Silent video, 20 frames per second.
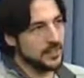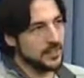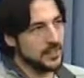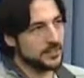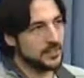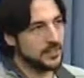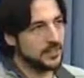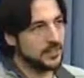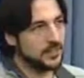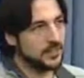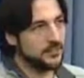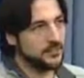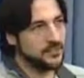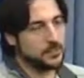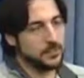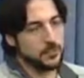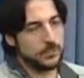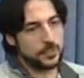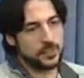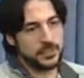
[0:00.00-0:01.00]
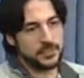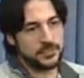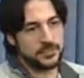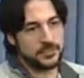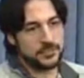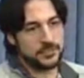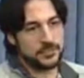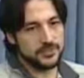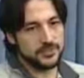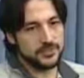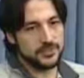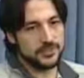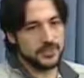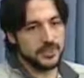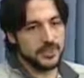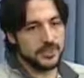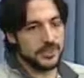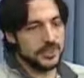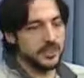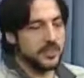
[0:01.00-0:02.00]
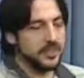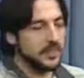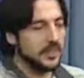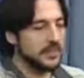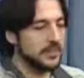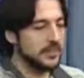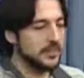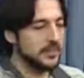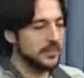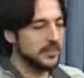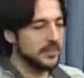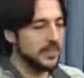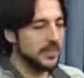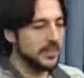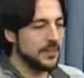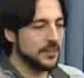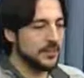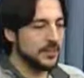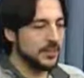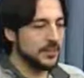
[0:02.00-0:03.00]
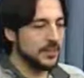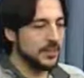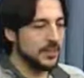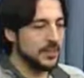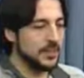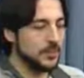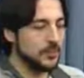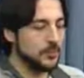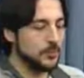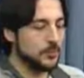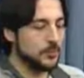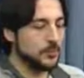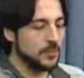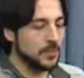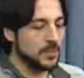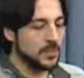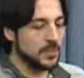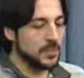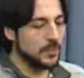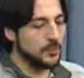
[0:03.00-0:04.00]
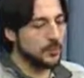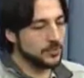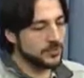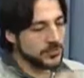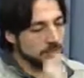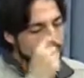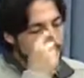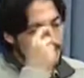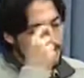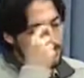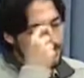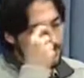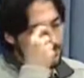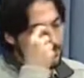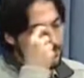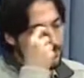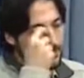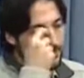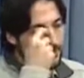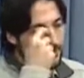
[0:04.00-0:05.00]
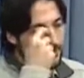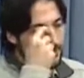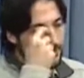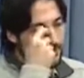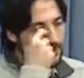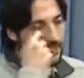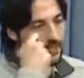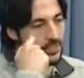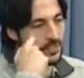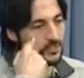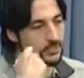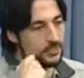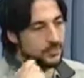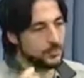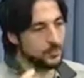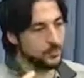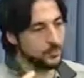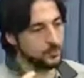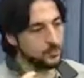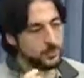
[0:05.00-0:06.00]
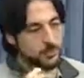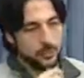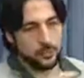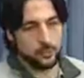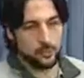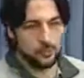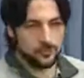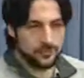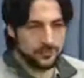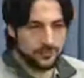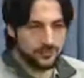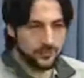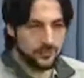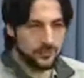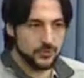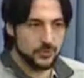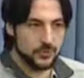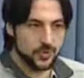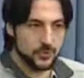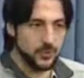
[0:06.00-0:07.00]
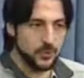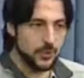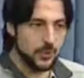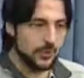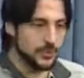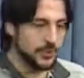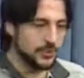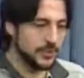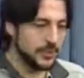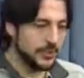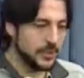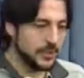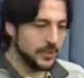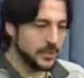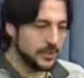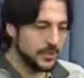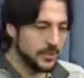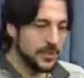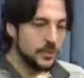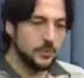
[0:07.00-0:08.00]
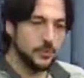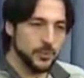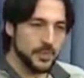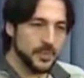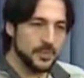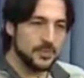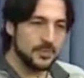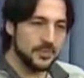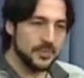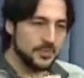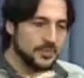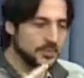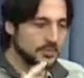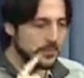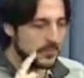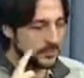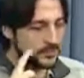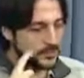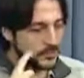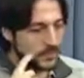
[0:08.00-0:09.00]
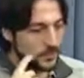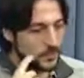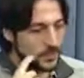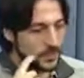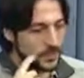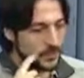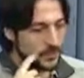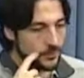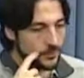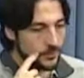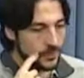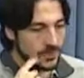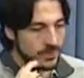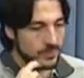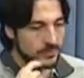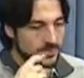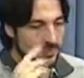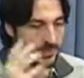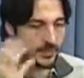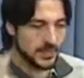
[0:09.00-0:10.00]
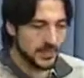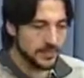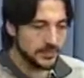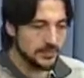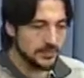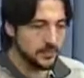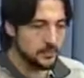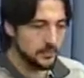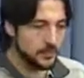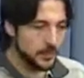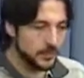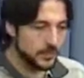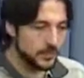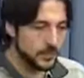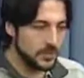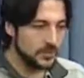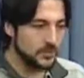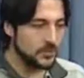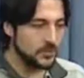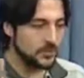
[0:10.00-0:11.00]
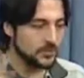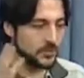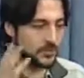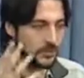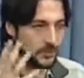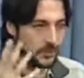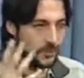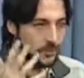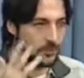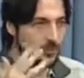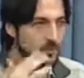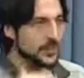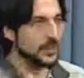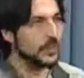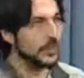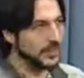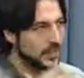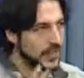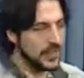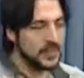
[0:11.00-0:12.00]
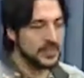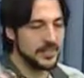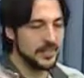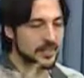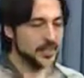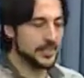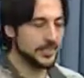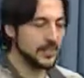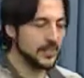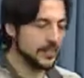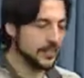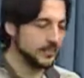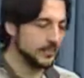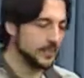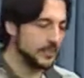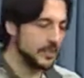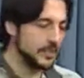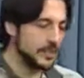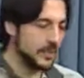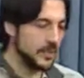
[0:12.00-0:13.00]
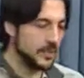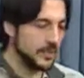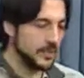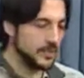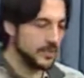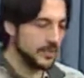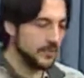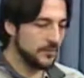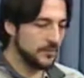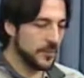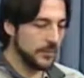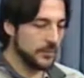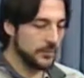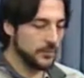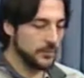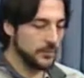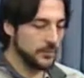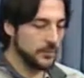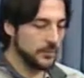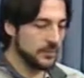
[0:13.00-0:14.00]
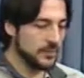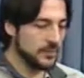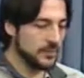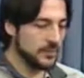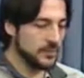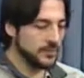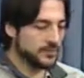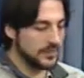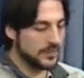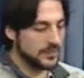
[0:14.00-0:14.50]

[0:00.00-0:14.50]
asking a few questions, and I thought that it was a good opportunity to prove to the world that we existed. So I went and asked permission to a higher adept if I could do this.